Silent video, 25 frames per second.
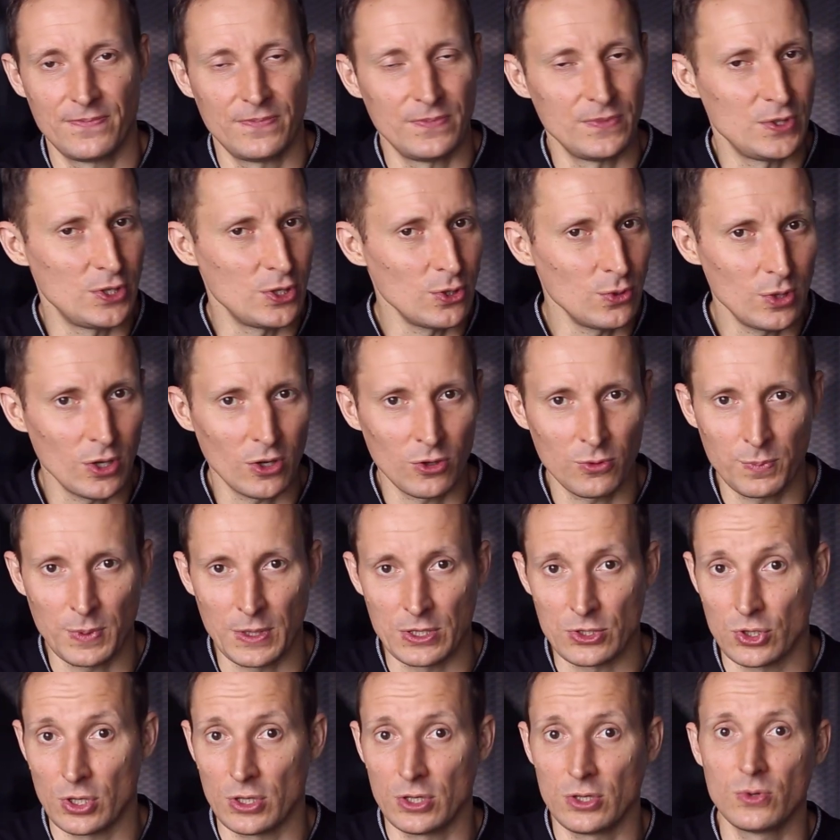You don't
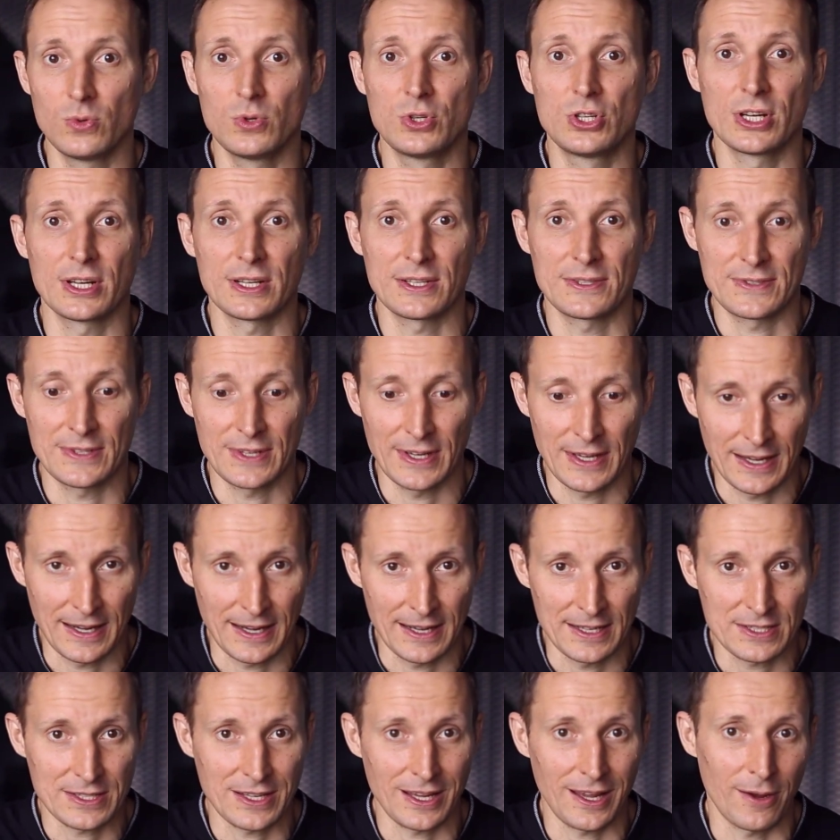pitch, you just
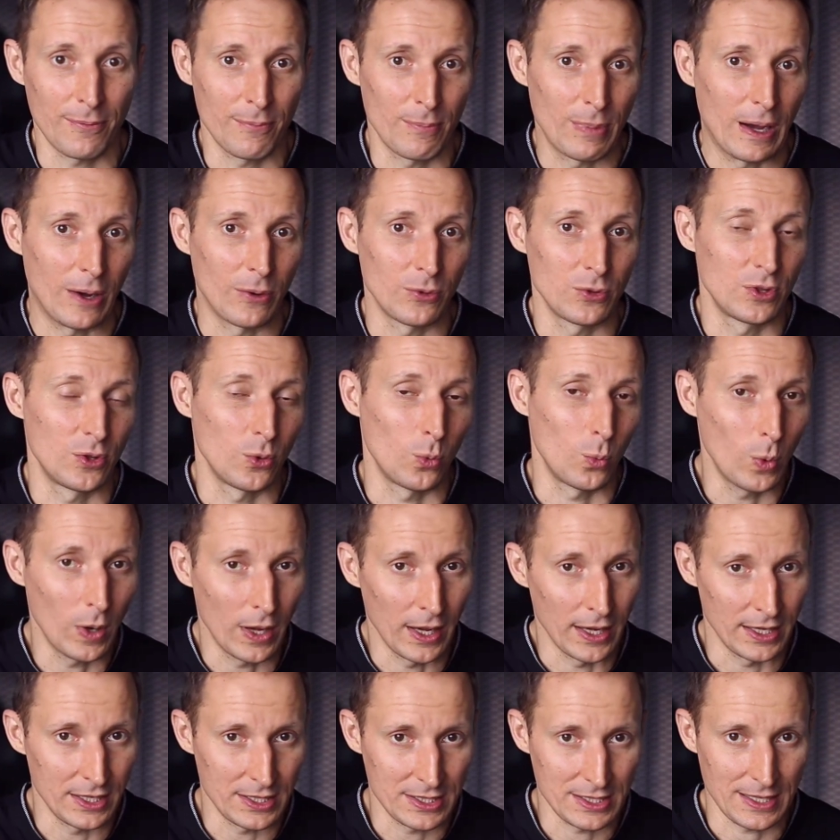ask about the
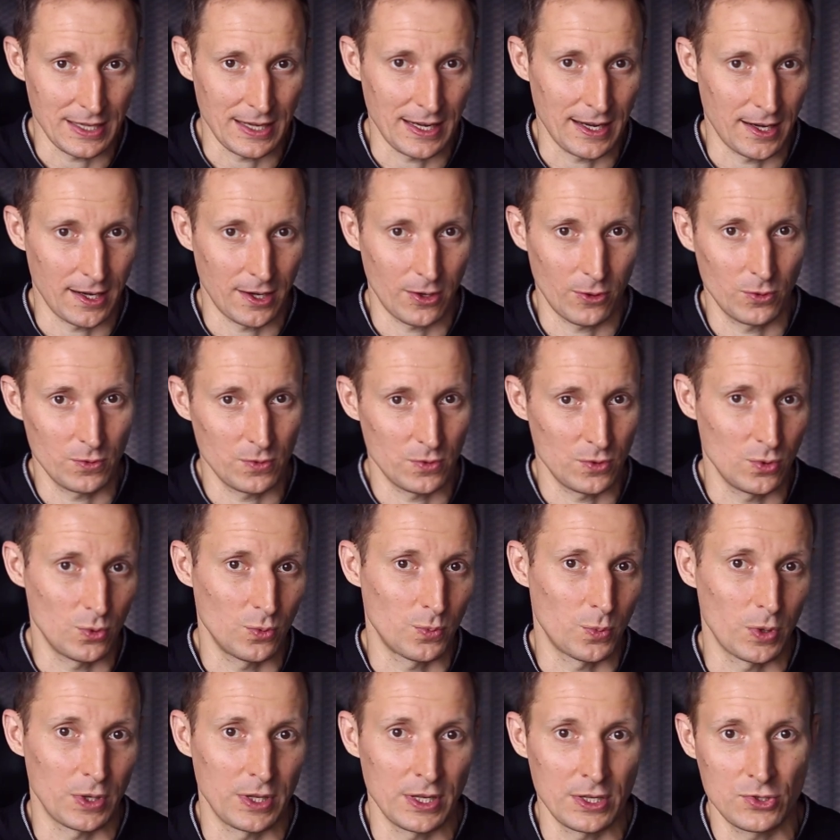ways how your
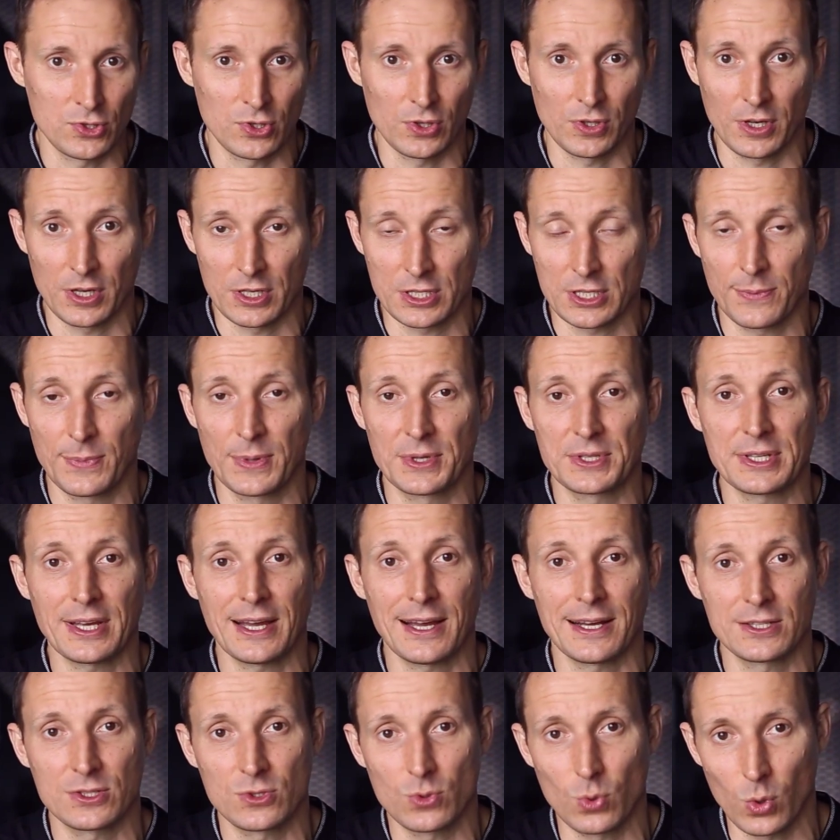potential customers
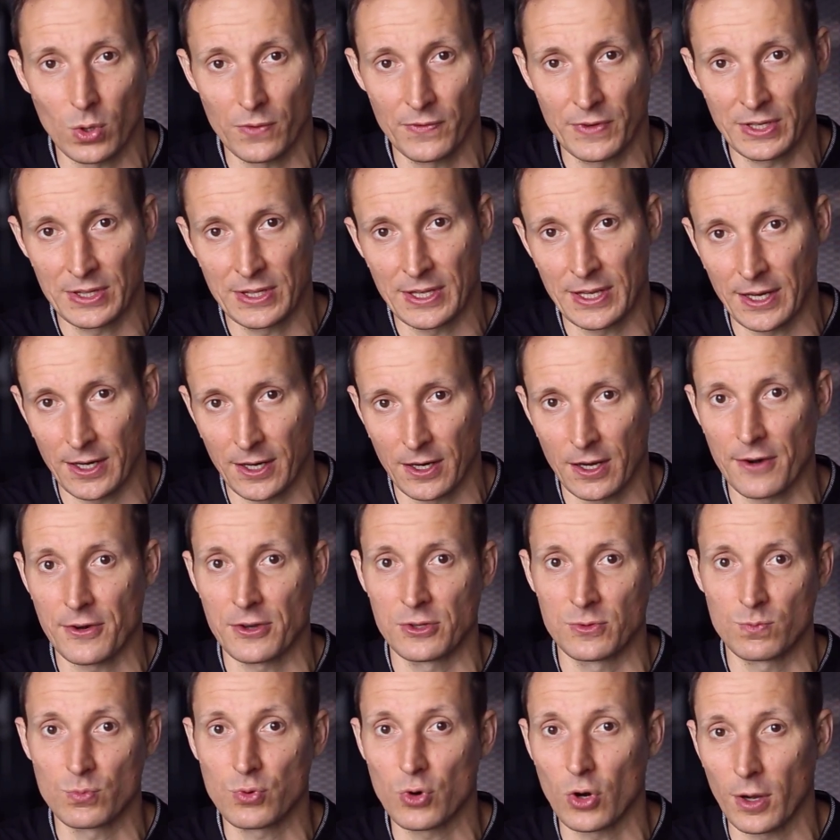are solving their
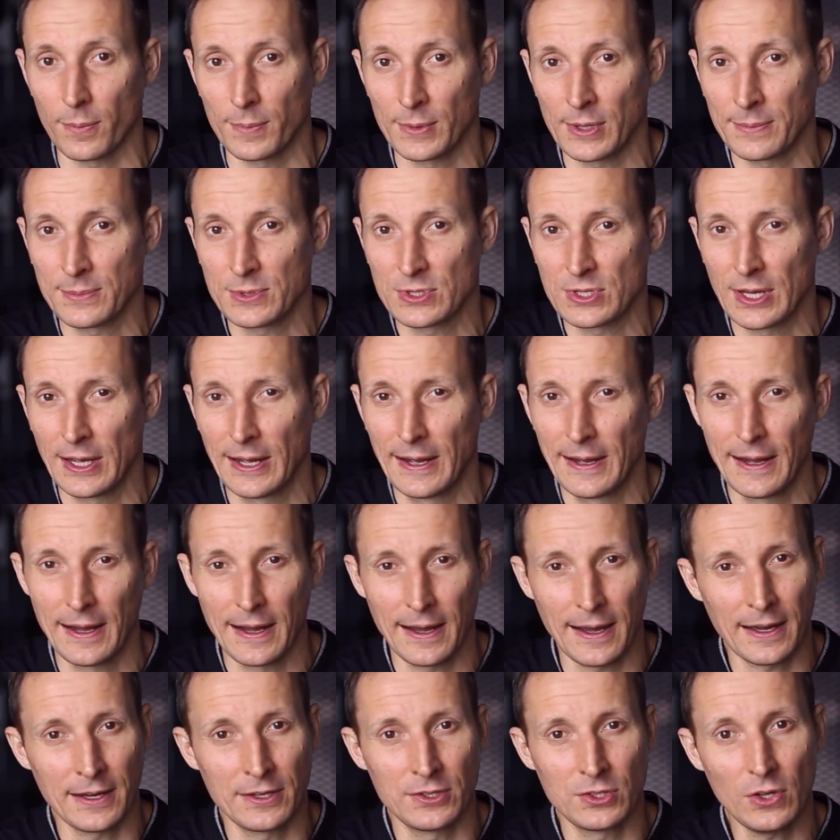current problems.
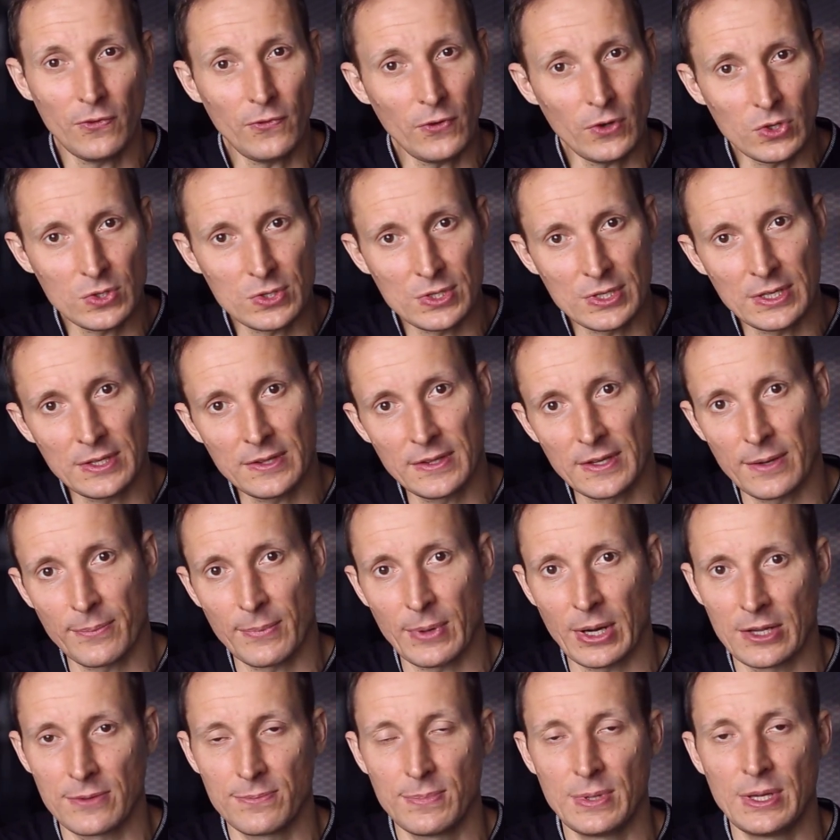And if you see there
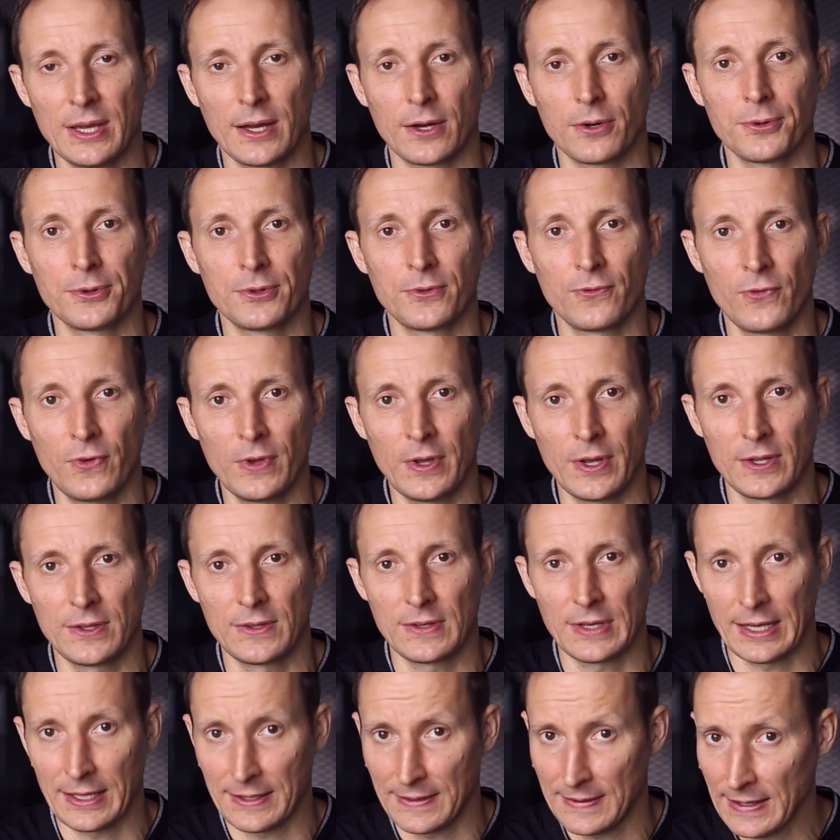might a good
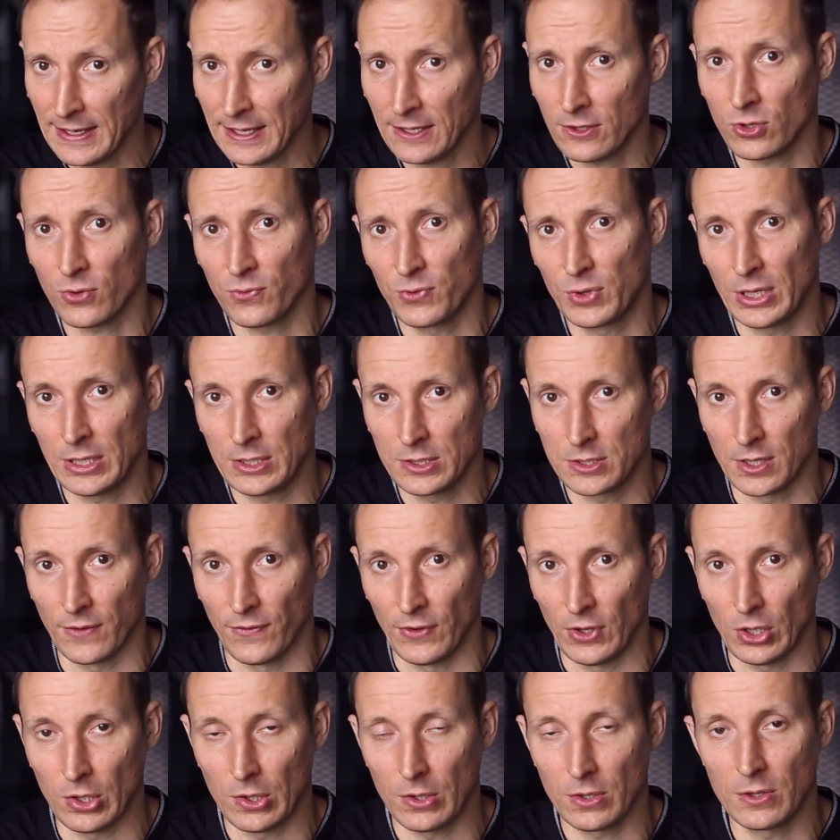fit, at the end of the
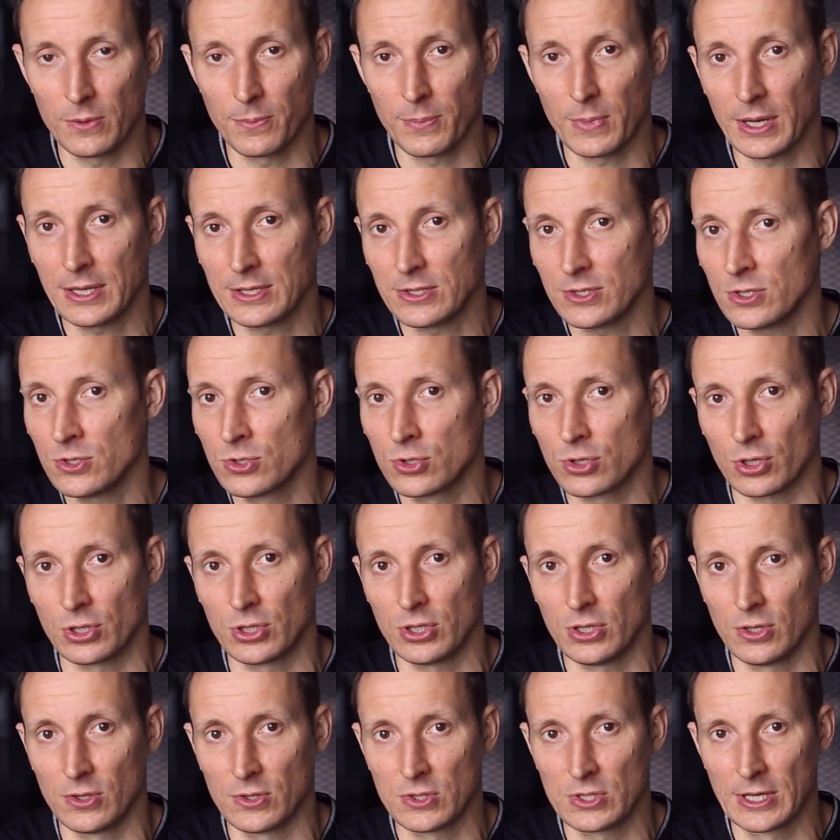interview, you might
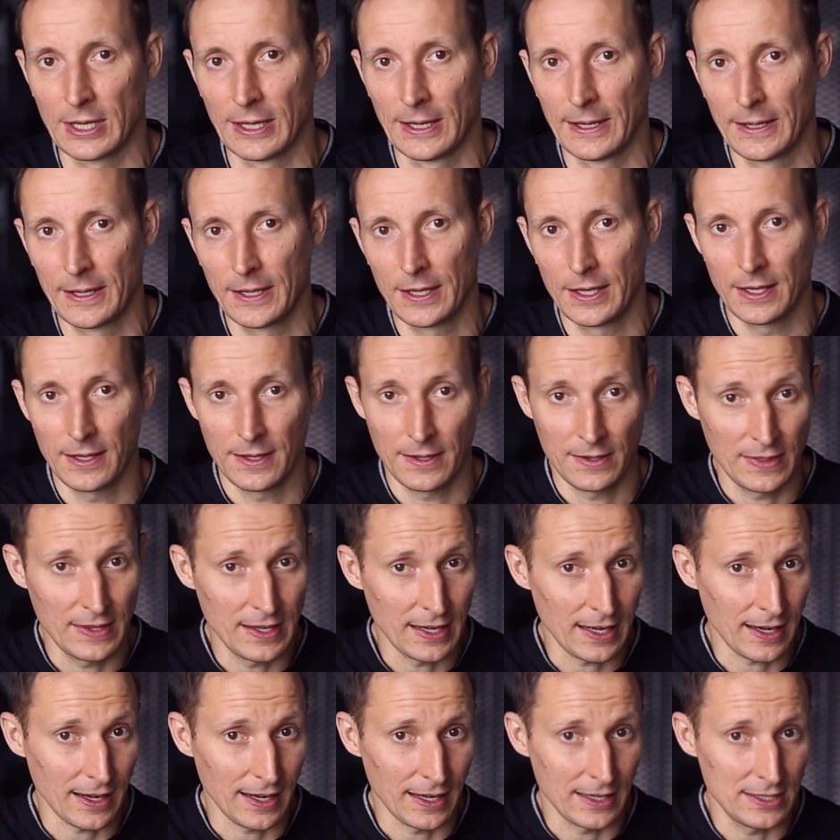introduce
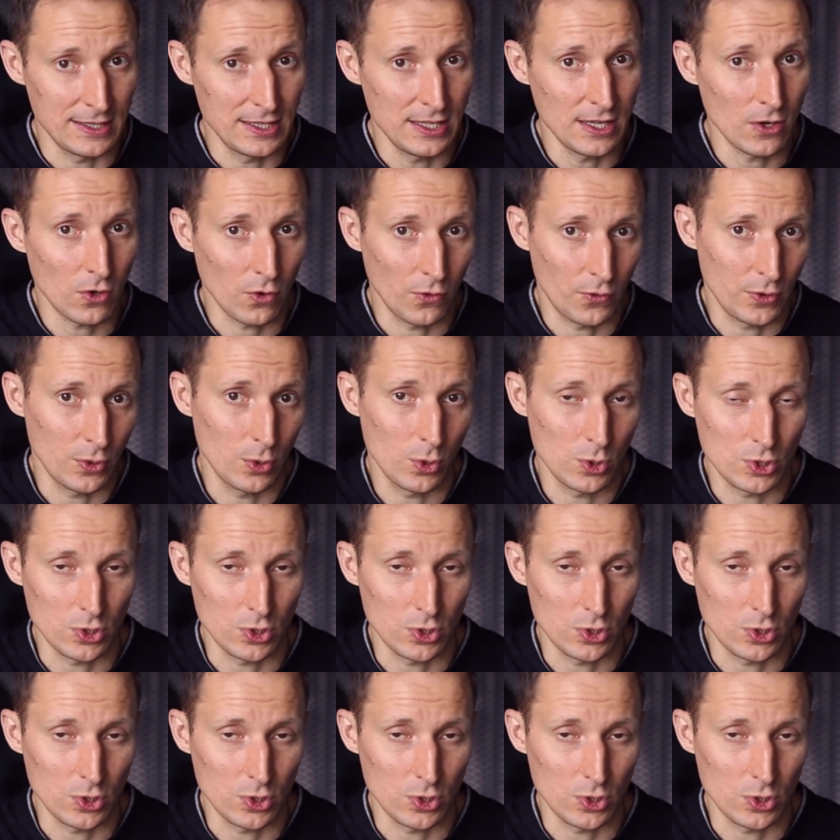the idea of your